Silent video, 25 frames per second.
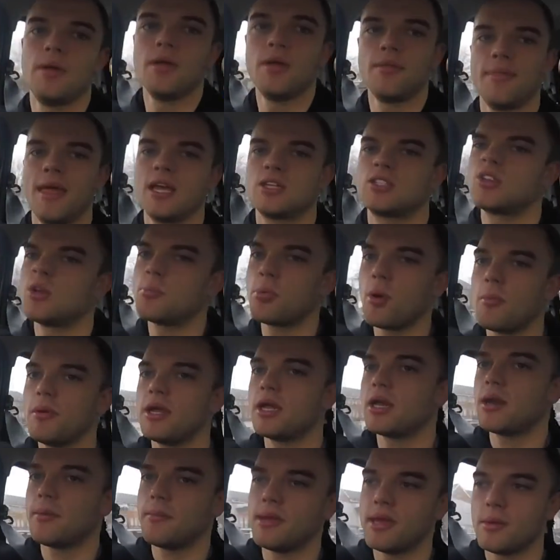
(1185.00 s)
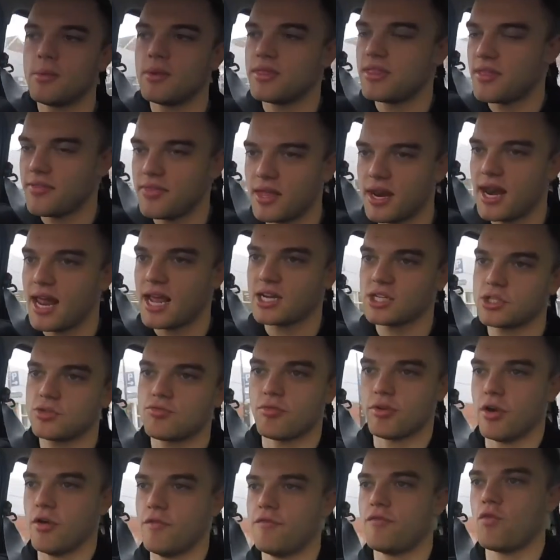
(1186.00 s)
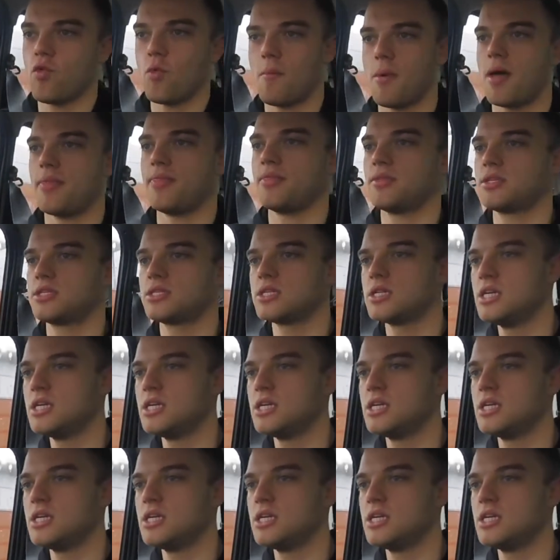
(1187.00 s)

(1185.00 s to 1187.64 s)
that's probably going to be within the next 3 or 4 months.